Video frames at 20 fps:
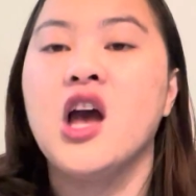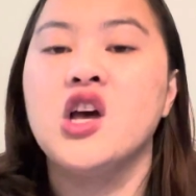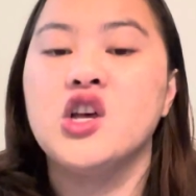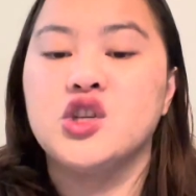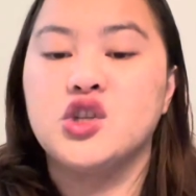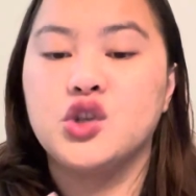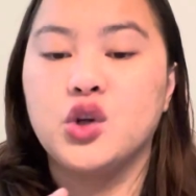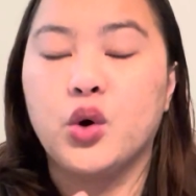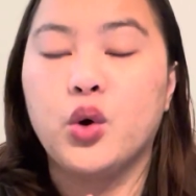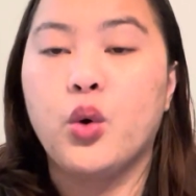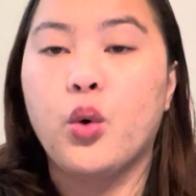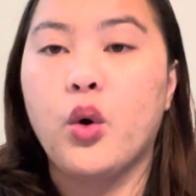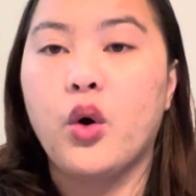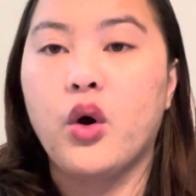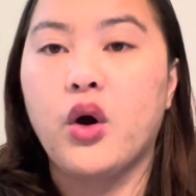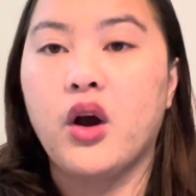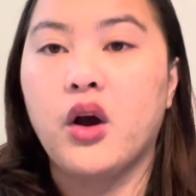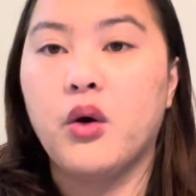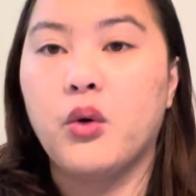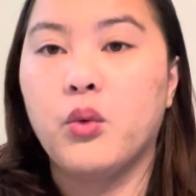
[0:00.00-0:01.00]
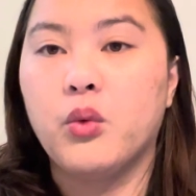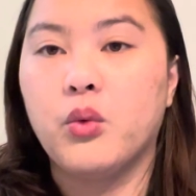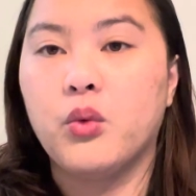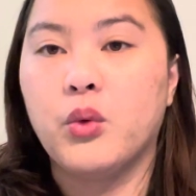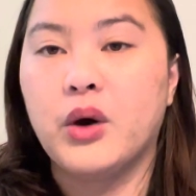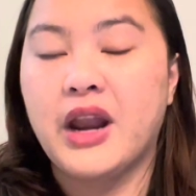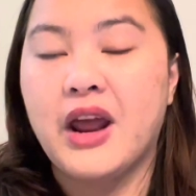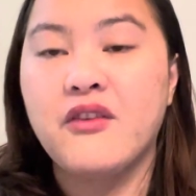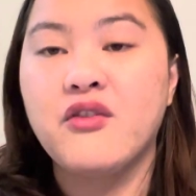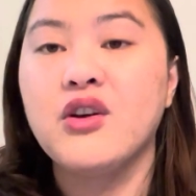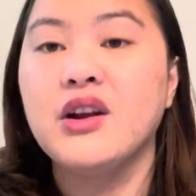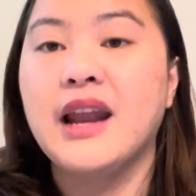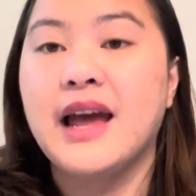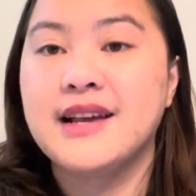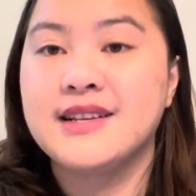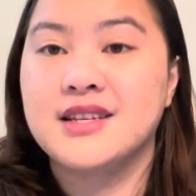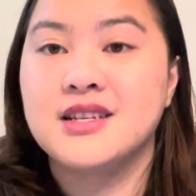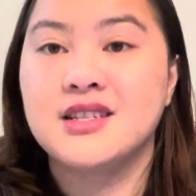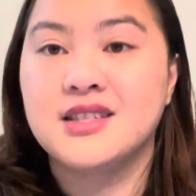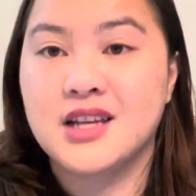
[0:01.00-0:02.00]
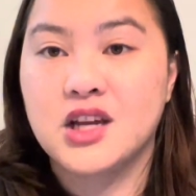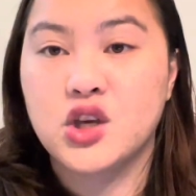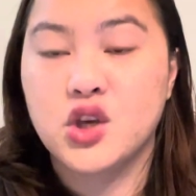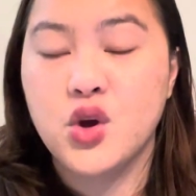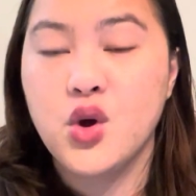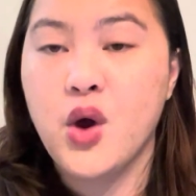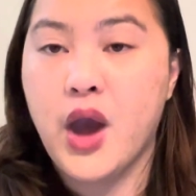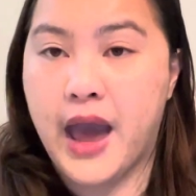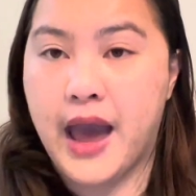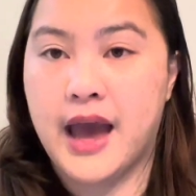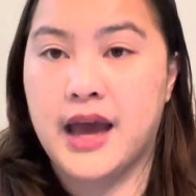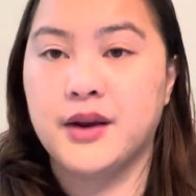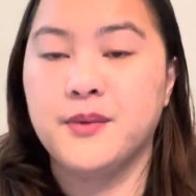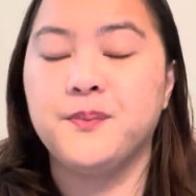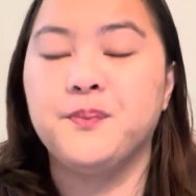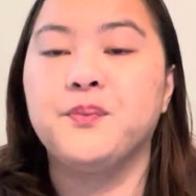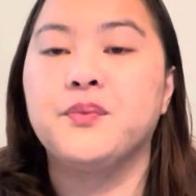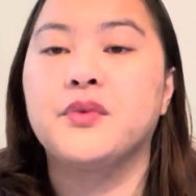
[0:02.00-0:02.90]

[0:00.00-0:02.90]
So whatever license that you had,